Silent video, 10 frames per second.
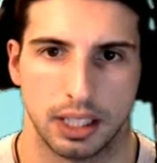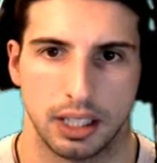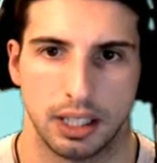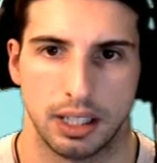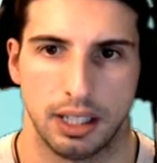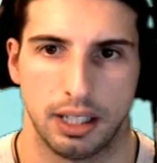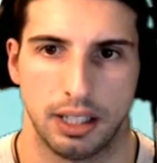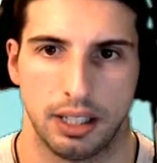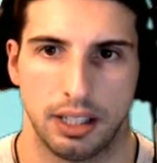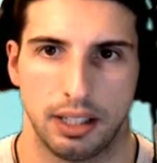
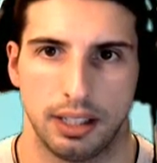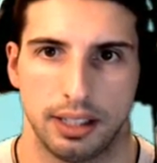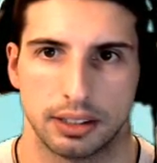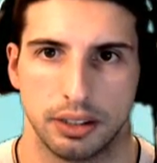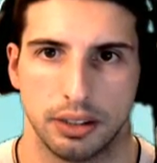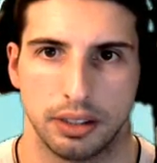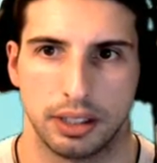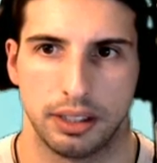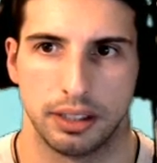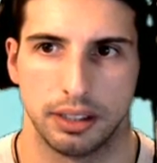Uh, let's go
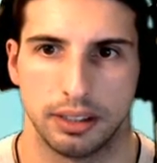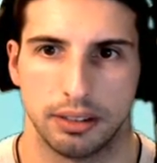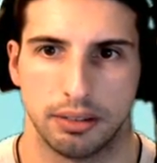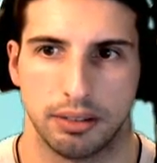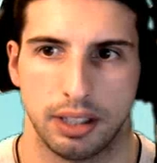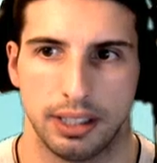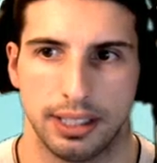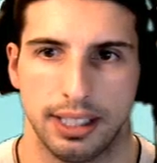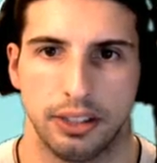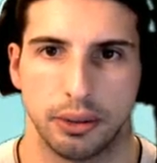here. Well,
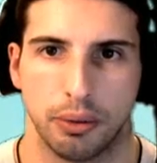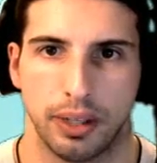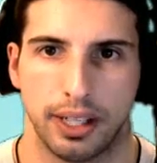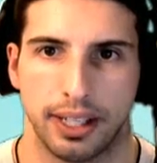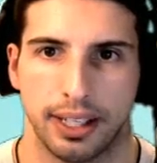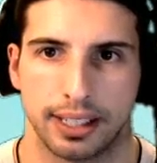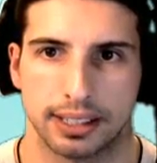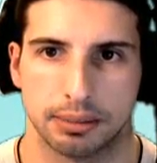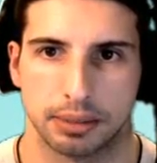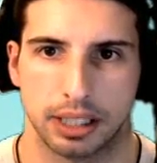either way, I guess
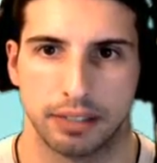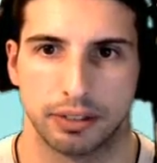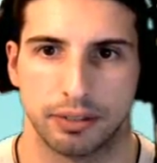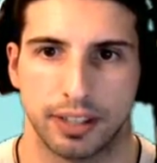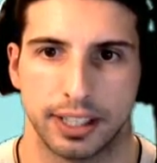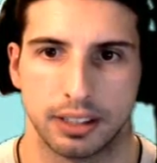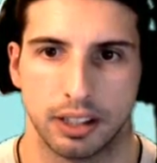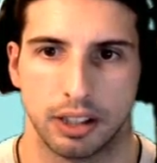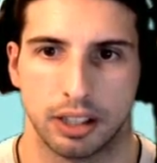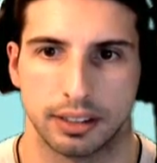I'm gonna have to fight a
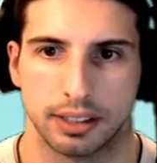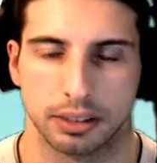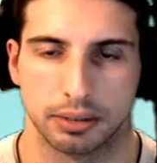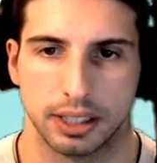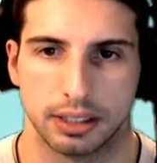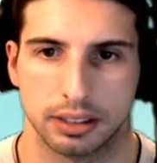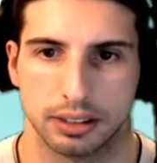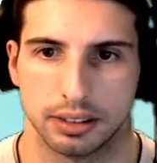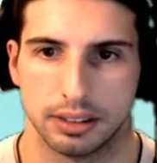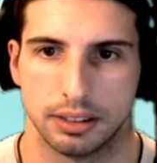lot of things, right?
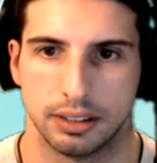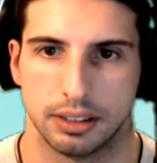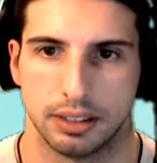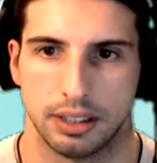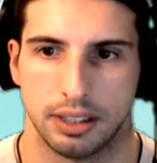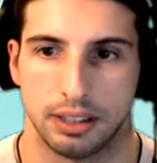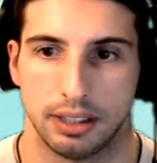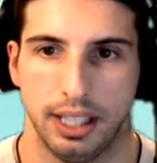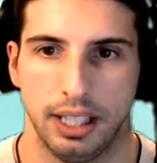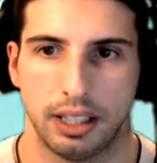
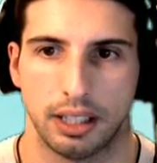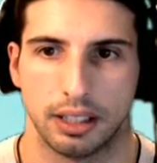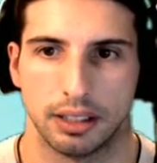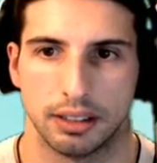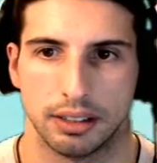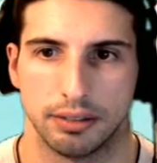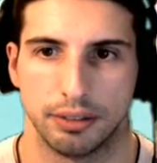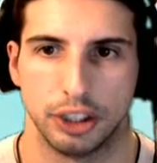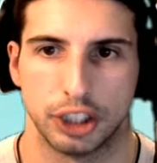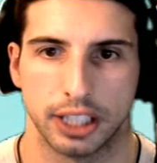Hey, free
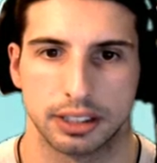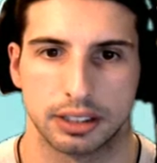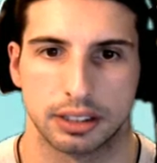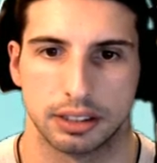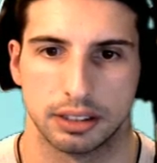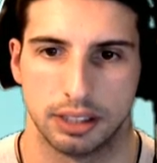chests.